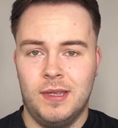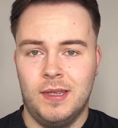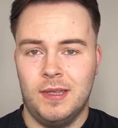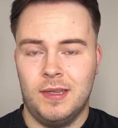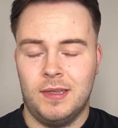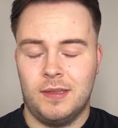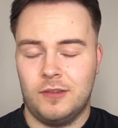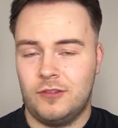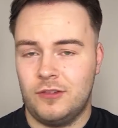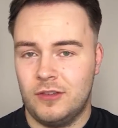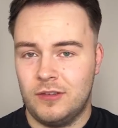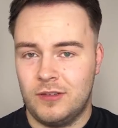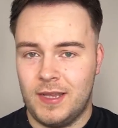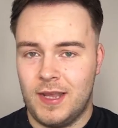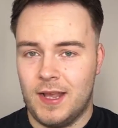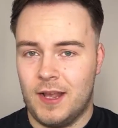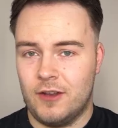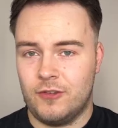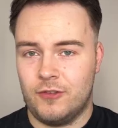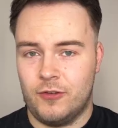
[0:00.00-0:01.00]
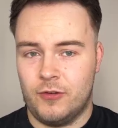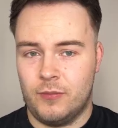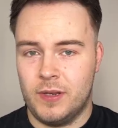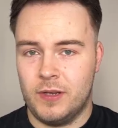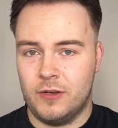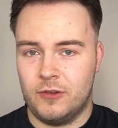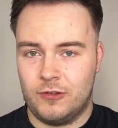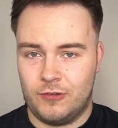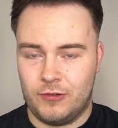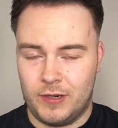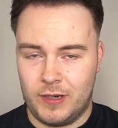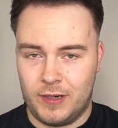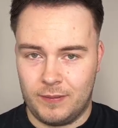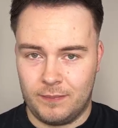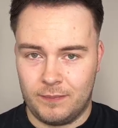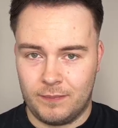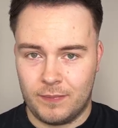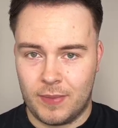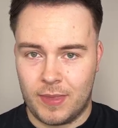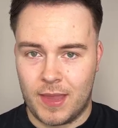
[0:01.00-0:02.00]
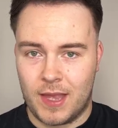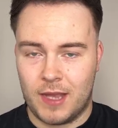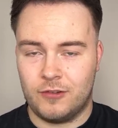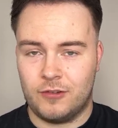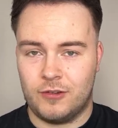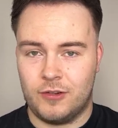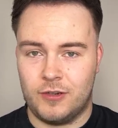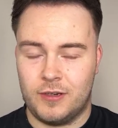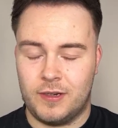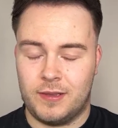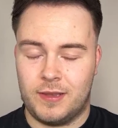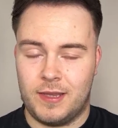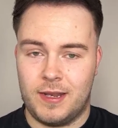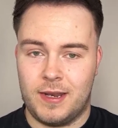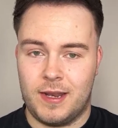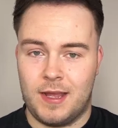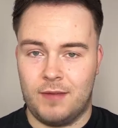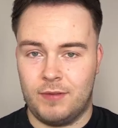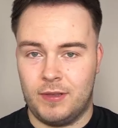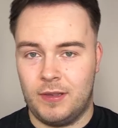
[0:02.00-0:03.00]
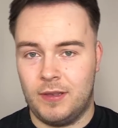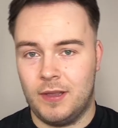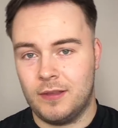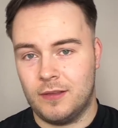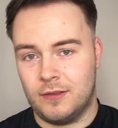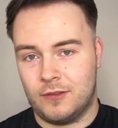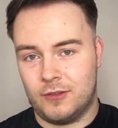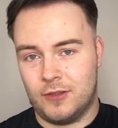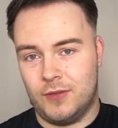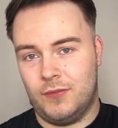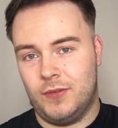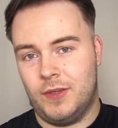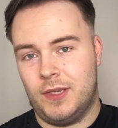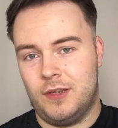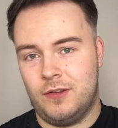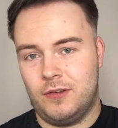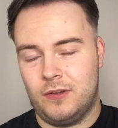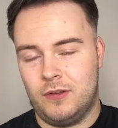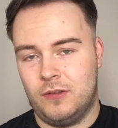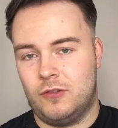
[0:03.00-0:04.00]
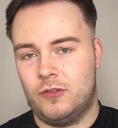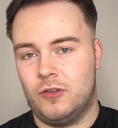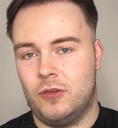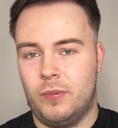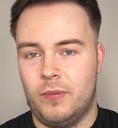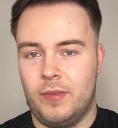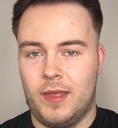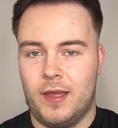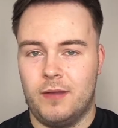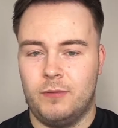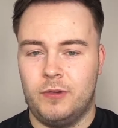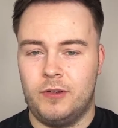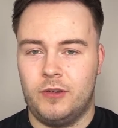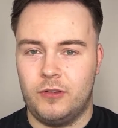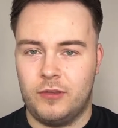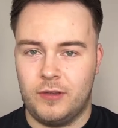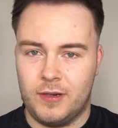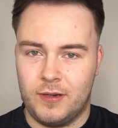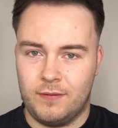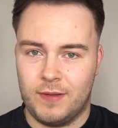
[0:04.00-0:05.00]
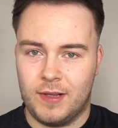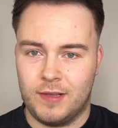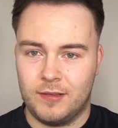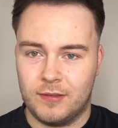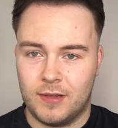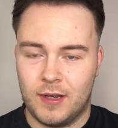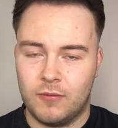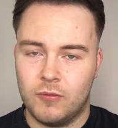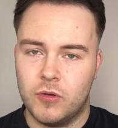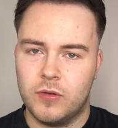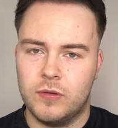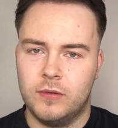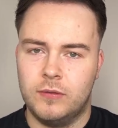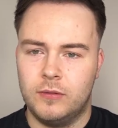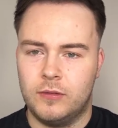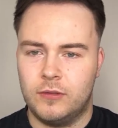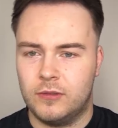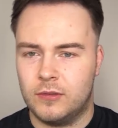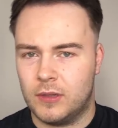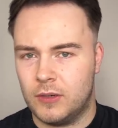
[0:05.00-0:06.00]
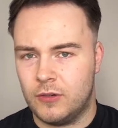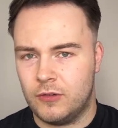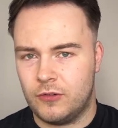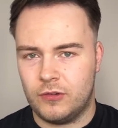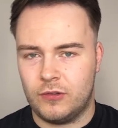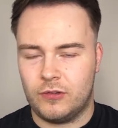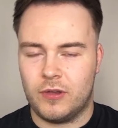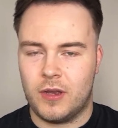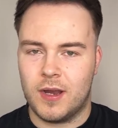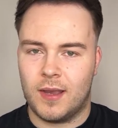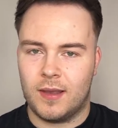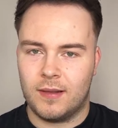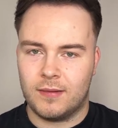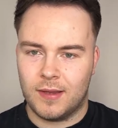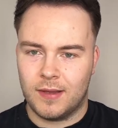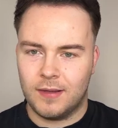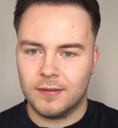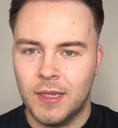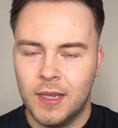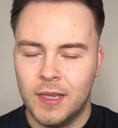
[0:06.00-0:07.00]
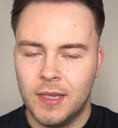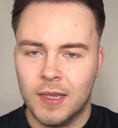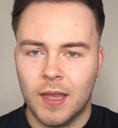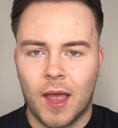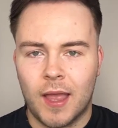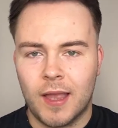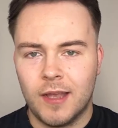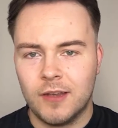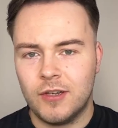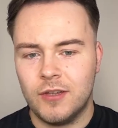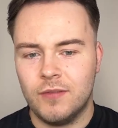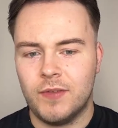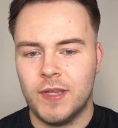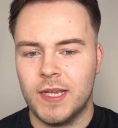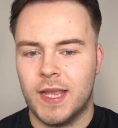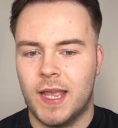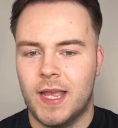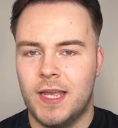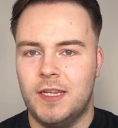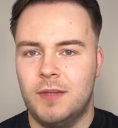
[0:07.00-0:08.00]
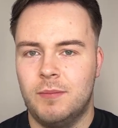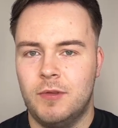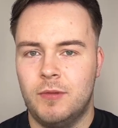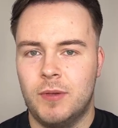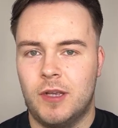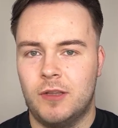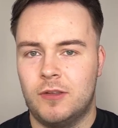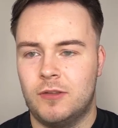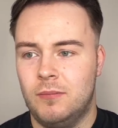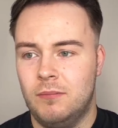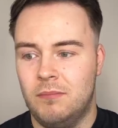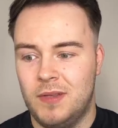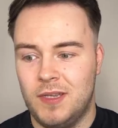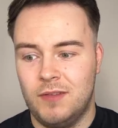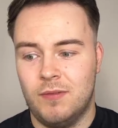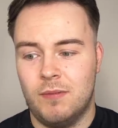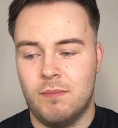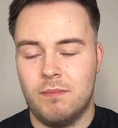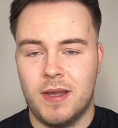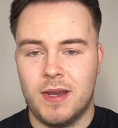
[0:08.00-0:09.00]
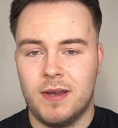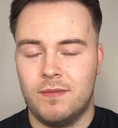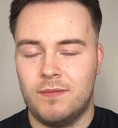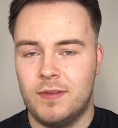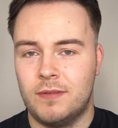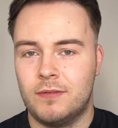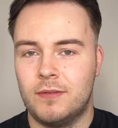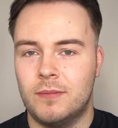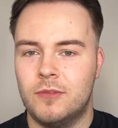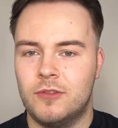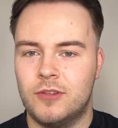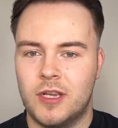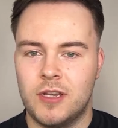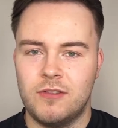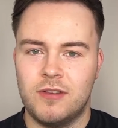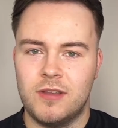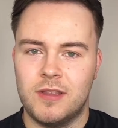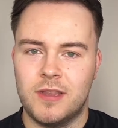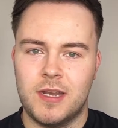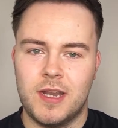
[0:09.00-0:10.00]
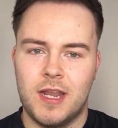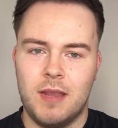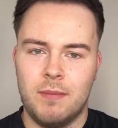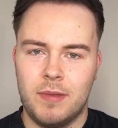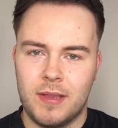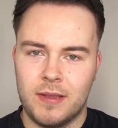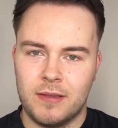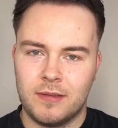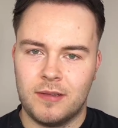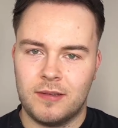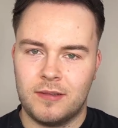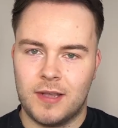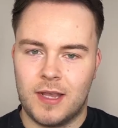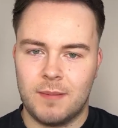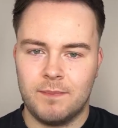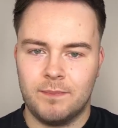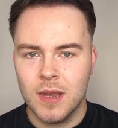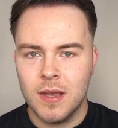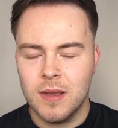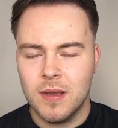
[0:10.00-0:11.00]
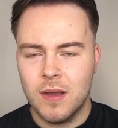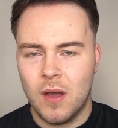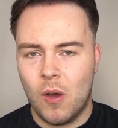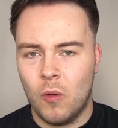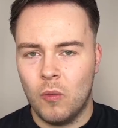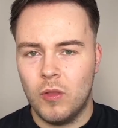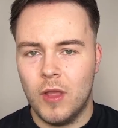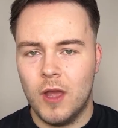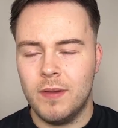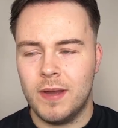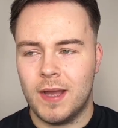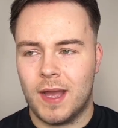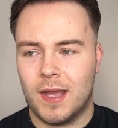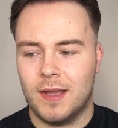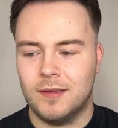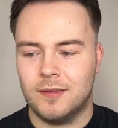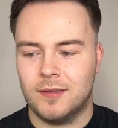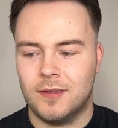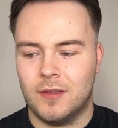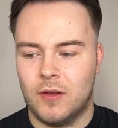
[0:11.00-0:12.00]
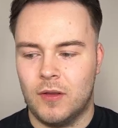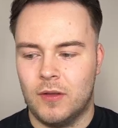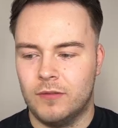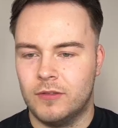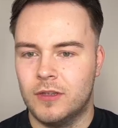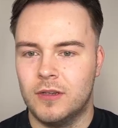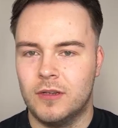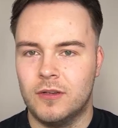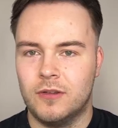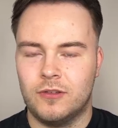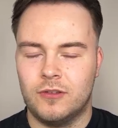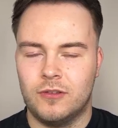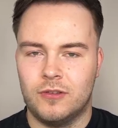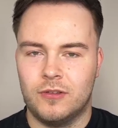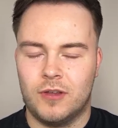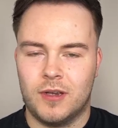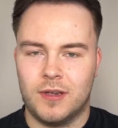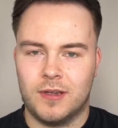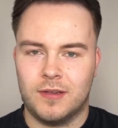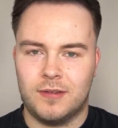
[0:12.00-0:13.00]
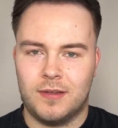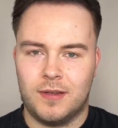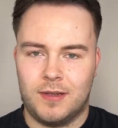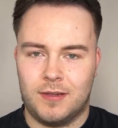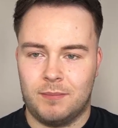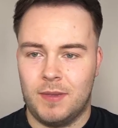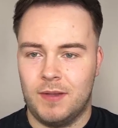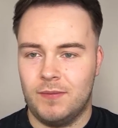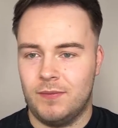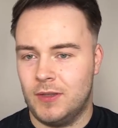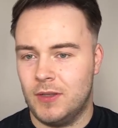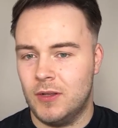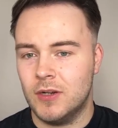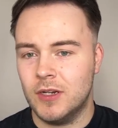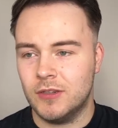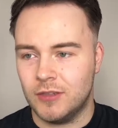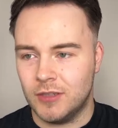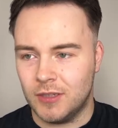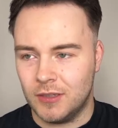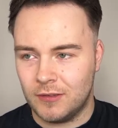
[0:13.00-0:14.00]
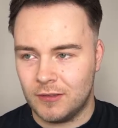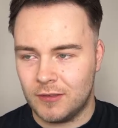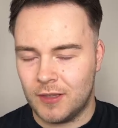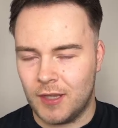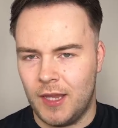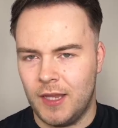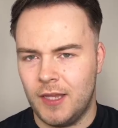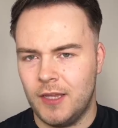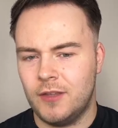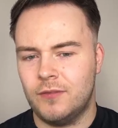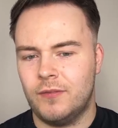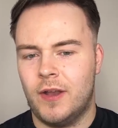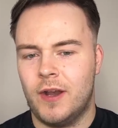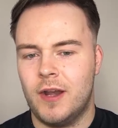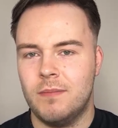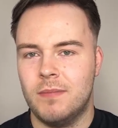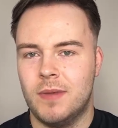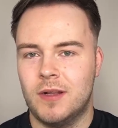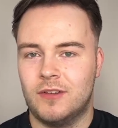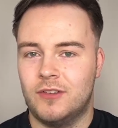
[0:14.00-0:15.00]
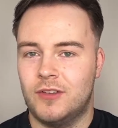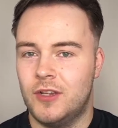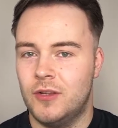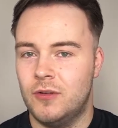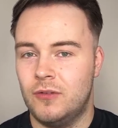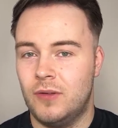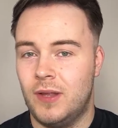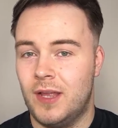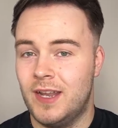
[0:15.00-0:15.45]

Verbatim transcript: it's just the Azure Administrator. Azure then have another certification on top of that, which is an advanced level called Solutions Architect. I actually think A W S may even benefit from changing the name of this exam Although it has a lot of solutions architect methodologies, it is very much still an